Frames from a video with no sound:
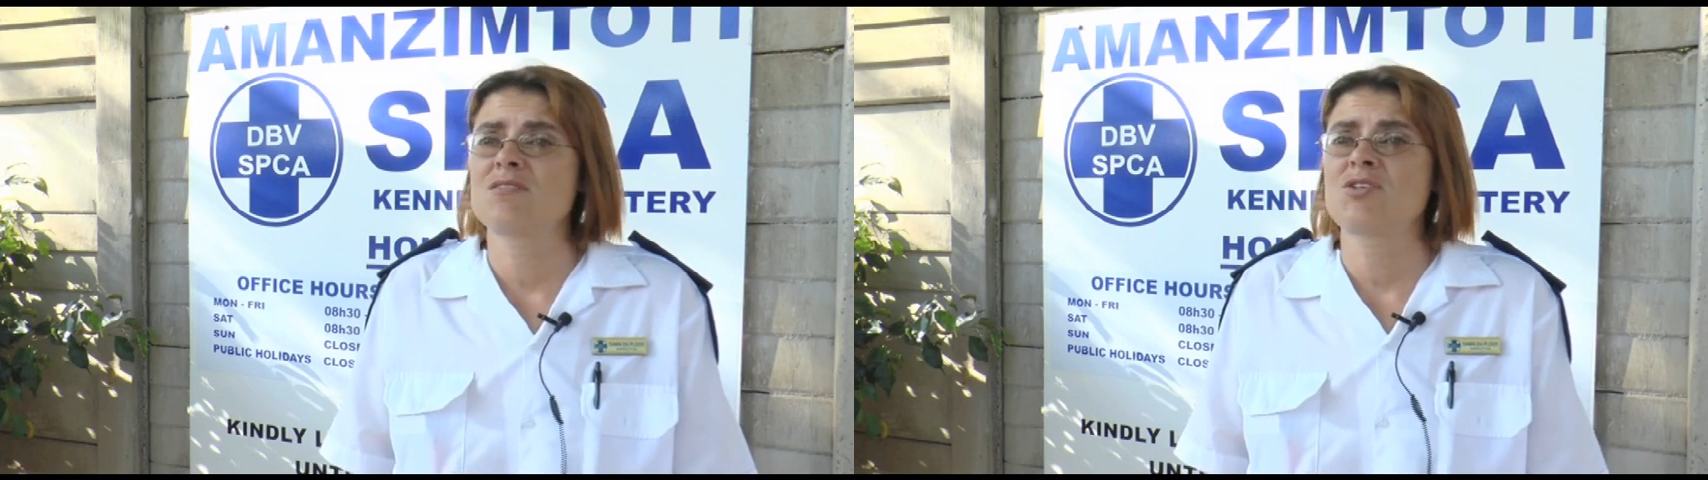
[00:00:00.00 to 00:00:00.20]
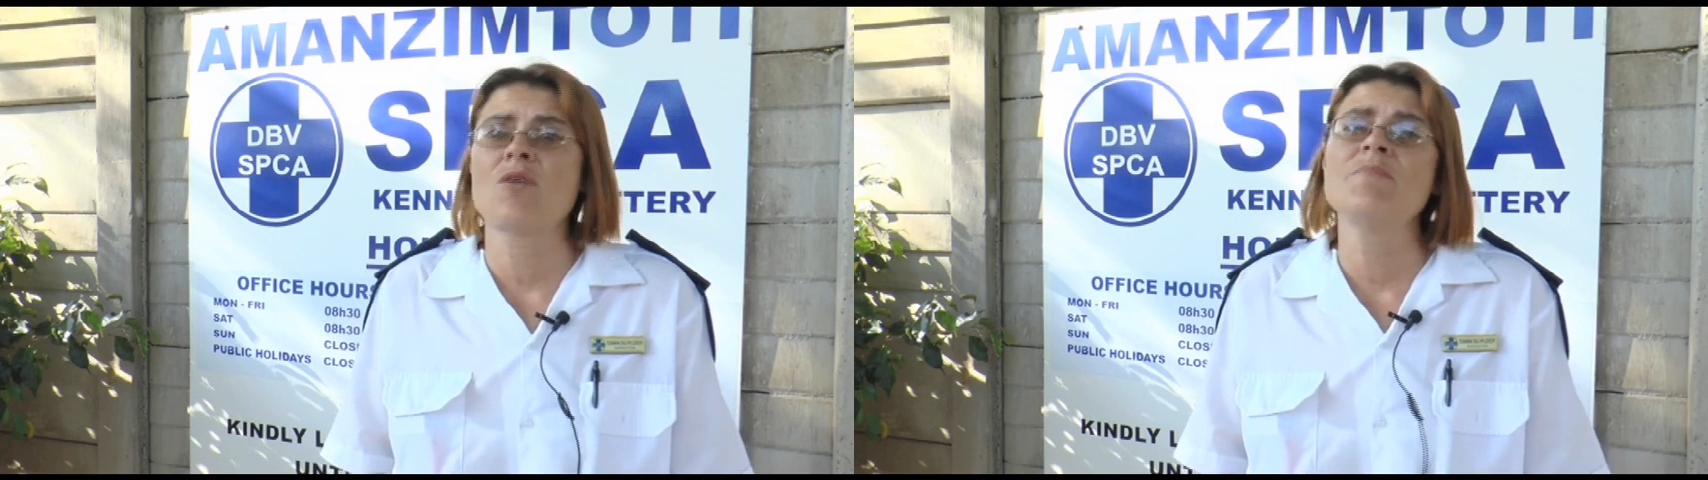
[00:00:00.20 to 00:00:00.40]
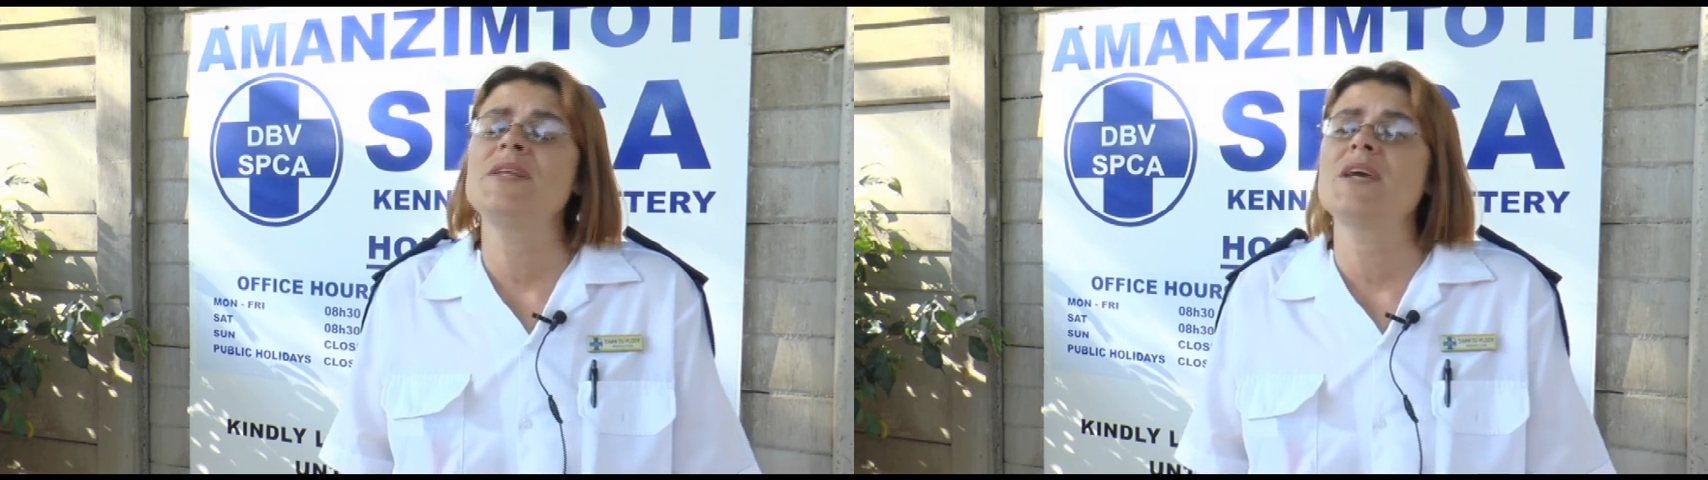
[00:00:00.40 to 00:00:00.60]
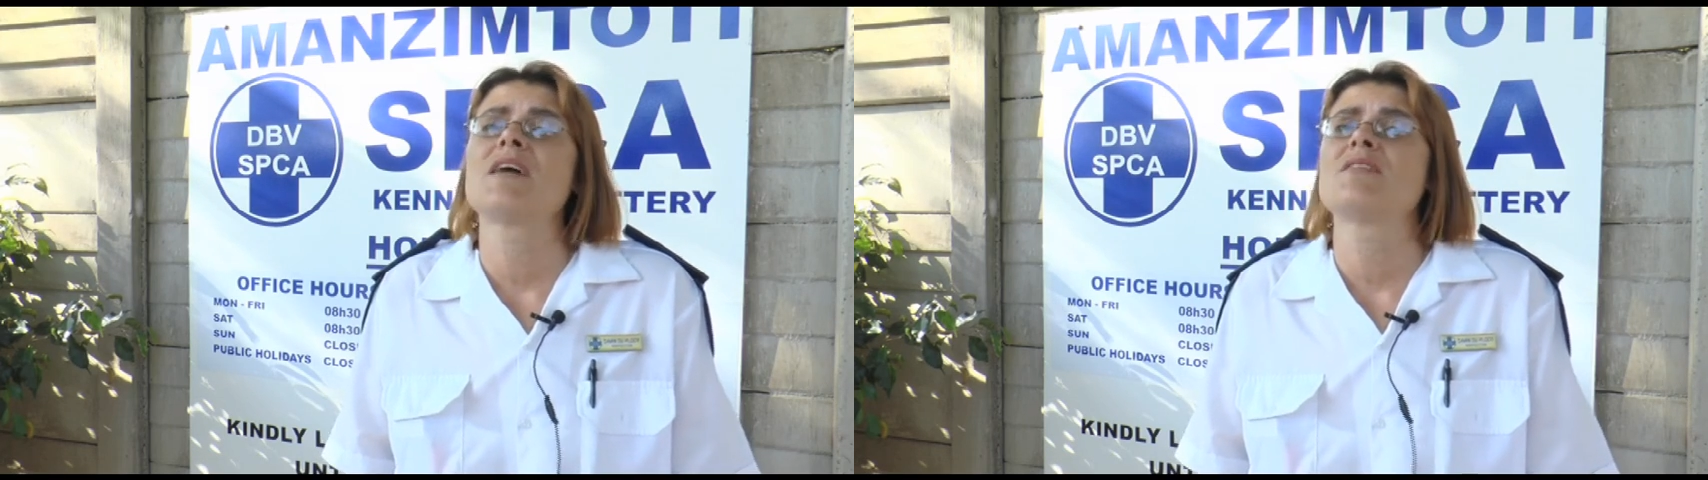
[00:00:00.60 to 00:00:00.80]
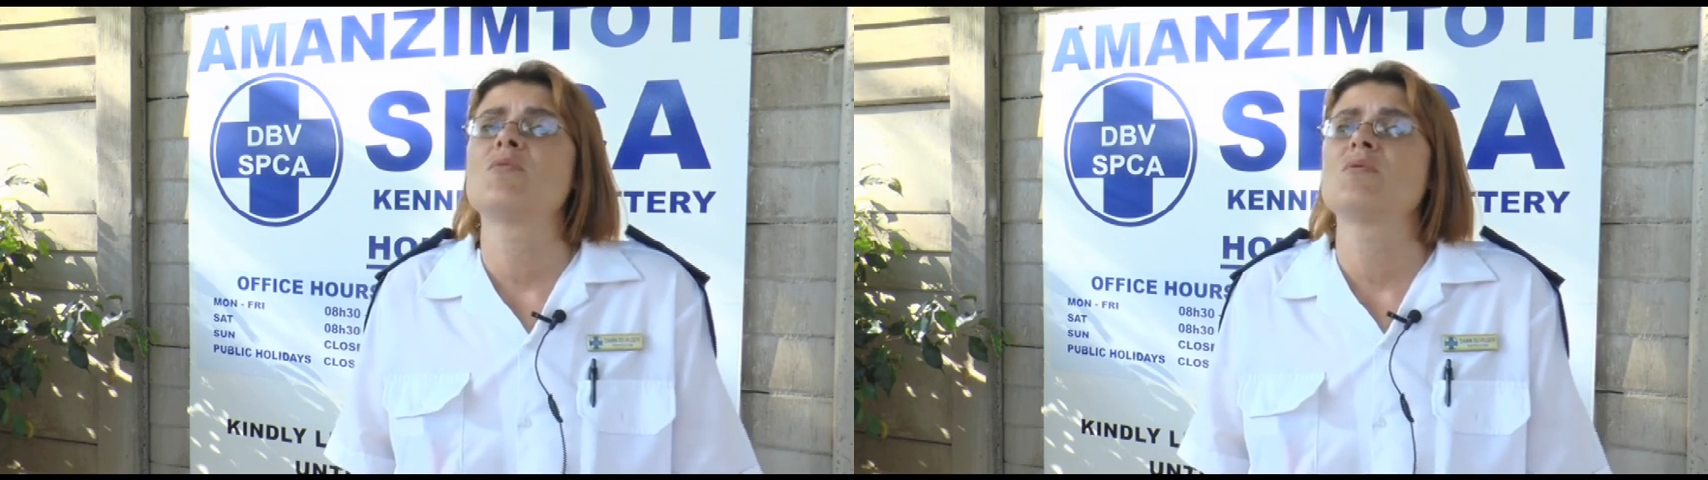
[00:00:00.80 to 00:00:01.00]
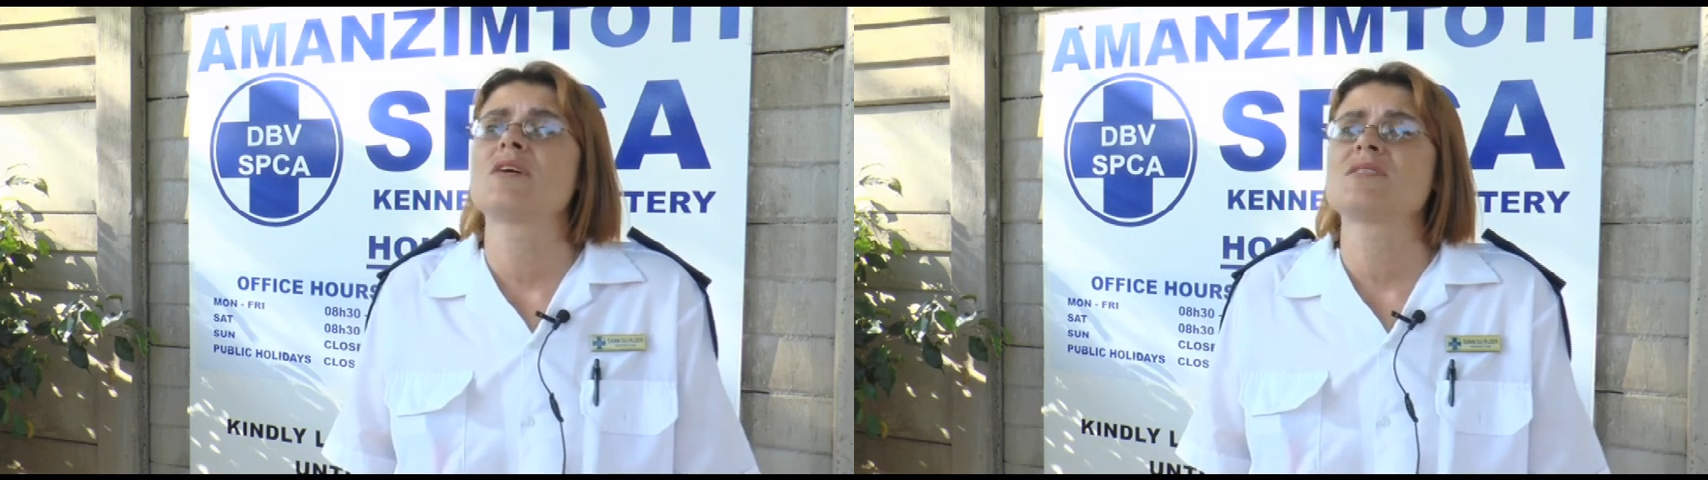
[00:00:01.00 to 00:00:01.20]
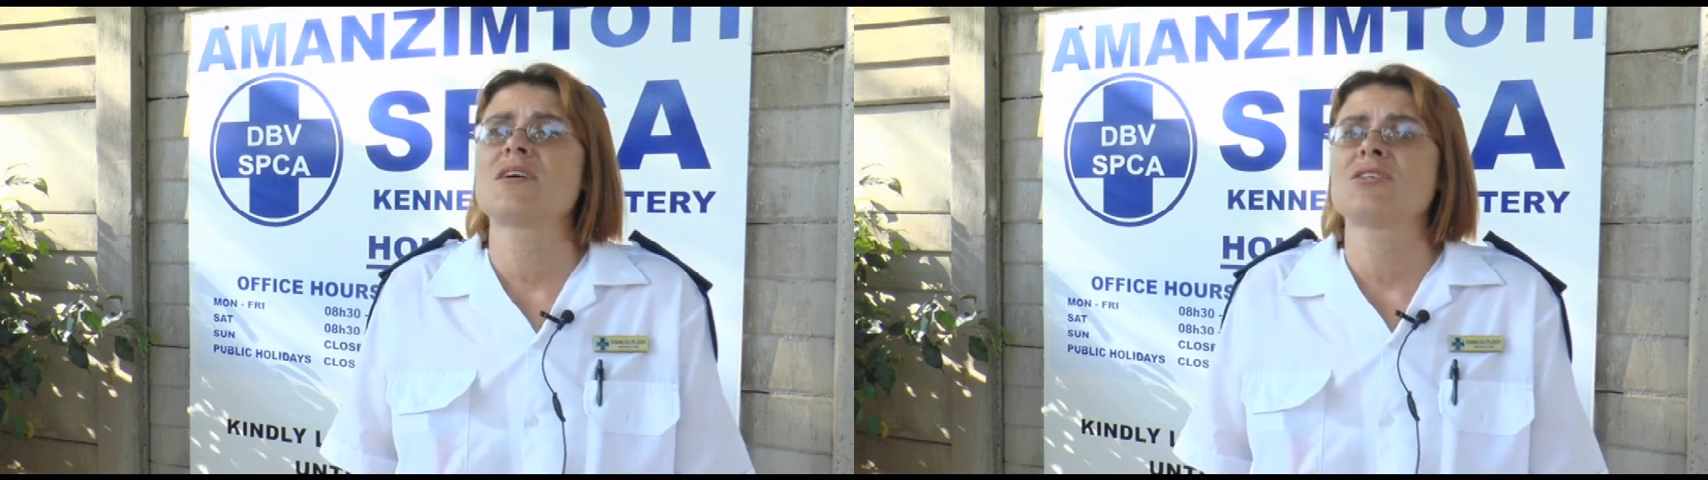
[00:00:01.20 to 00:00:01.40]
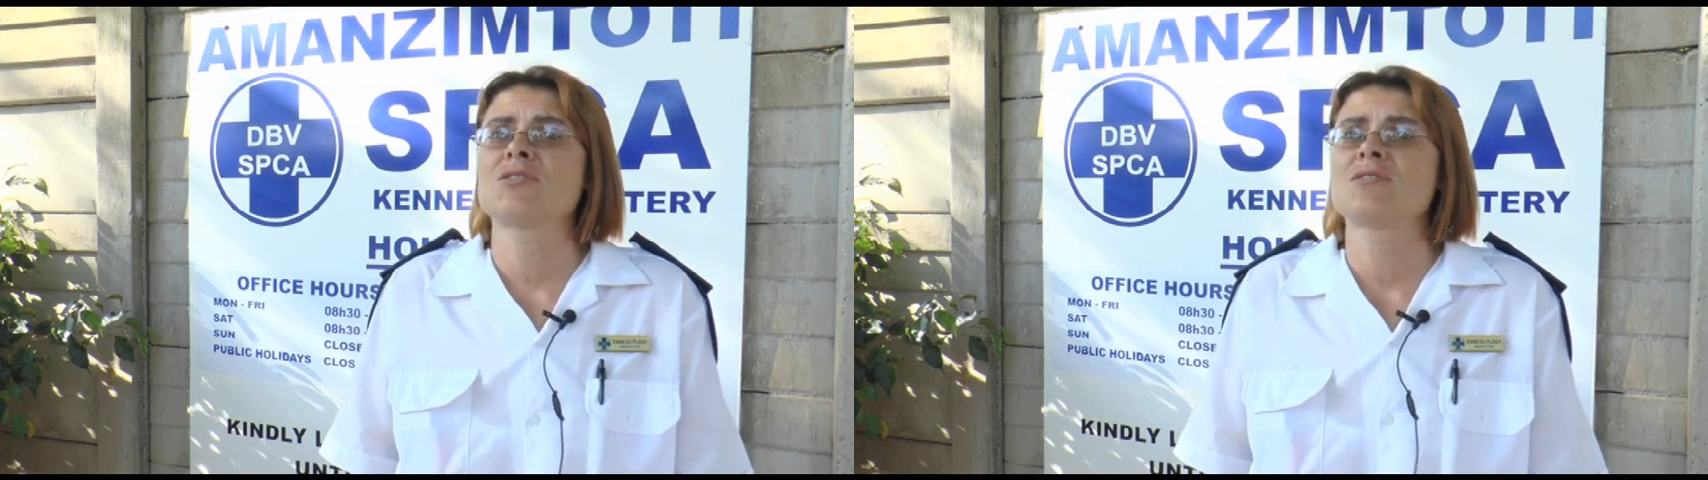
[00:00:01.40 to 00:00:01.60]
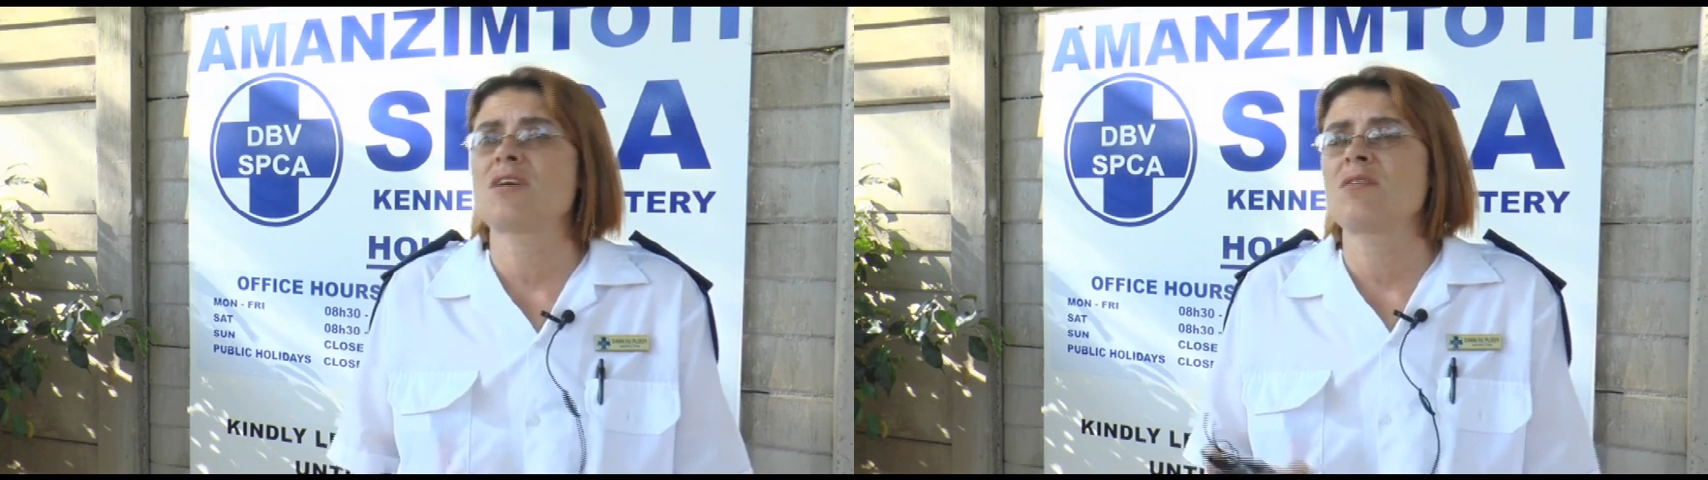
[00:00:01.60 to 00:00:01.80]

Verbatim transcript: so many other organisations,